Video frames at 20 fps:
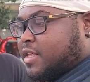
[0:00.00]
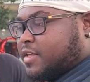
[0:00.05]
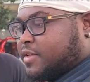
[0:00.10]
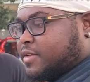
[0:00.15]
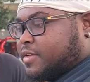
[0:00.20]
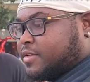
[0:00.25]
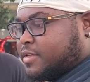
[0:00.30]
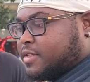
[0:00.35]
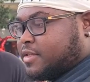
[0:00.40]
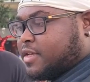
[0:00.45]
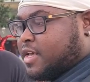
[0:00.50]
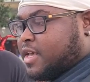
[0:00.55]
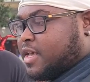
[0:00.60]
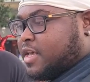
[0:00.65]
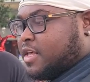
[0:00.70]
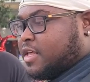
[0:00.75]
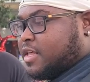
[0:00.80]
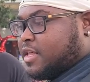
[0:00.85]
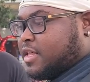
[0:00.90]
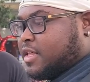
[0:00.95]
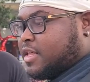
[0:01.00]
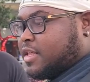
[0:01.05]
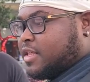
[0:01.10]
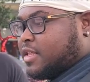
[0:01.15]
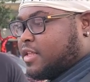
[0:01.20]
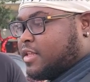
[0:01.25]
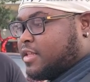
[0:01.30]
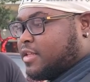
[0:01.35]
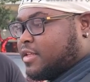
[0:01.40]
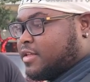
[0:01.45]

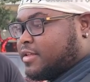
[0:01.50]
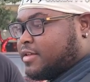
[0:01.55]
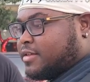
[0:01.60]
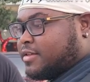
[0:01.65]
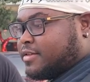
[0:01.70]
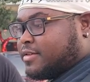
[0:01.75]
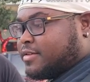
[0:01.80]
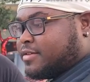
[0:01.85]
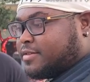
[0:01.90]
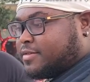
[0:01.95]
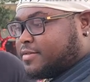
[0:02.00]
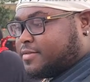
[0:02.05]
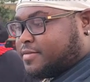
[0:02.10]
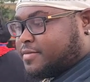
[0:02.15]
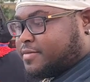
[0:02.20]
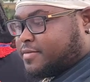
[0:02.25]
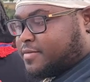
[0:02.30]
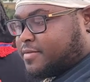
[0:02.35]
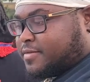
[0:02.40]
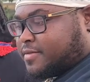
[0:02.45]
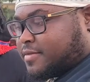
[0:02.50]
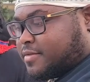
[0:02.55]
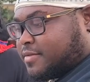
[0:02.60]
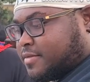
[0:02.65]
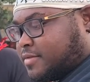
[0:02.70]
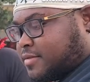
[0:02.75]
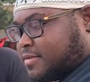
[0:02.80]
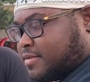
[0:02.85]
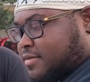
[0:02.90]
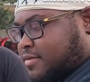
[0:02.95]

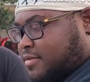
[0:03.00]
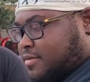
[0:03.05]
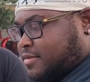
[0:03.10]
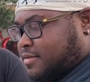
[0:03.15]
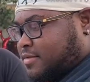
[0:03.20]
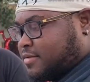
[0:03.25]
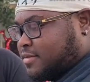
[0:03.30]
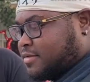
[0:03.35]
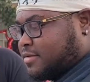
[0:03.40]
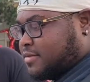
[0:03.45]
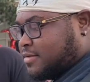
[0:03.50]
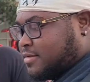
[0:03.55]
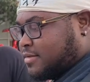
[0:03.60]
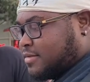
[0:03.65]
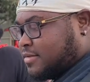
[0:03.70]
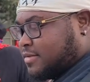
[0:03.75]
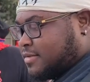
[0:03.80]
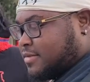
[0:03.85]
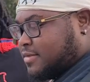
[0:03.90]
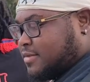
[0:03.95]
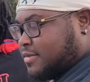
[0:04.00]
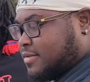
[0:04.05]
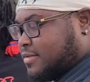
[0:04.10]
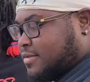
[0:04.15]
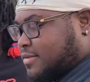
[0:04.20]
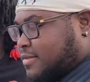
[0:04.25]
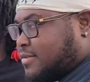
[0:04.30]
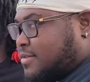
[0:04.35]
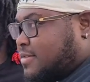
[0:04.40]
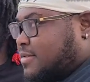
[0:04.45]
This person isn't speaking.